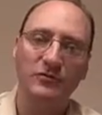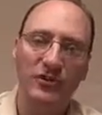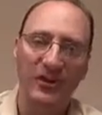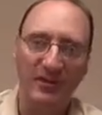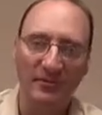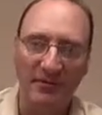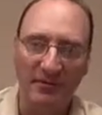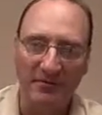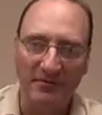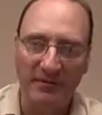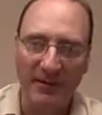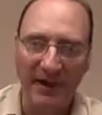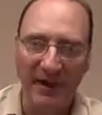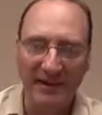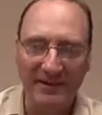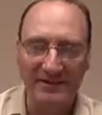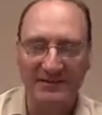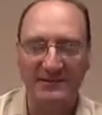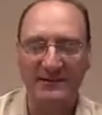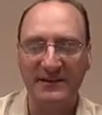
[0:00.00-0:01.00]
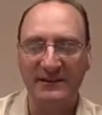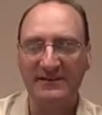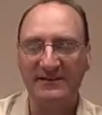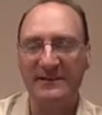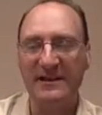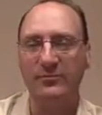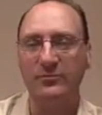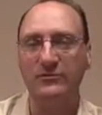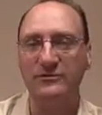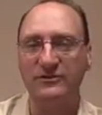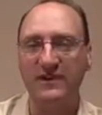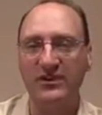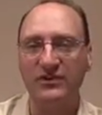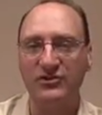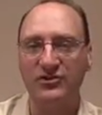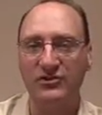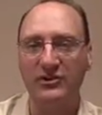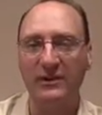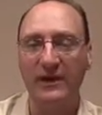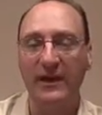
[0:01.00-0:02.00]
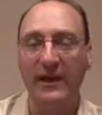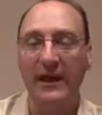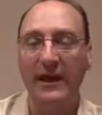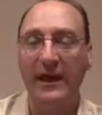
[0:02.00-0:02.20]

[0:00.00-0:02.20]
trying to provide a stabilization,